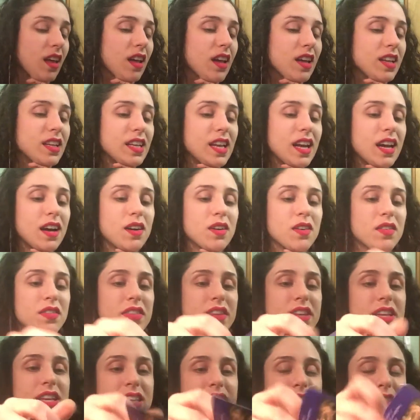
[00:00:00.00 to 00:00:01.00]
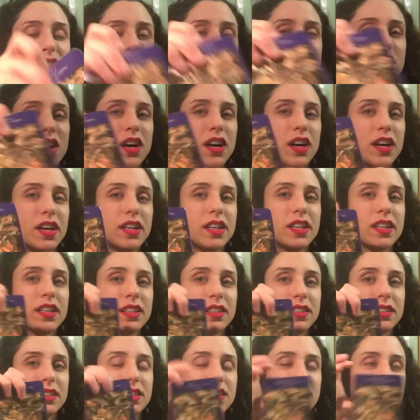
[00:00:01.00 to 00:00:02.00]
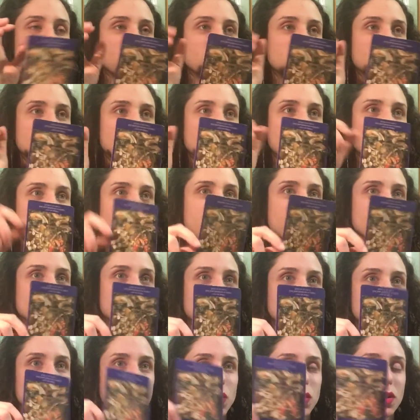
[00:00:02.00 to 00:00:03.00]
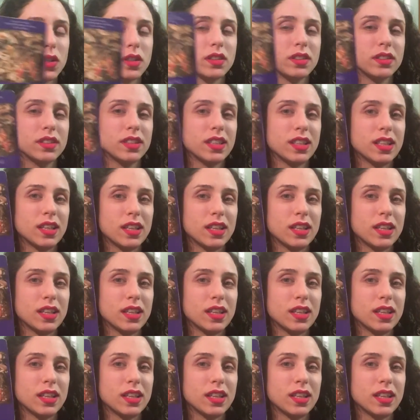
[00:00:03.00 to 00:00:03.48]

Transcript: Now, the next card we've got is the World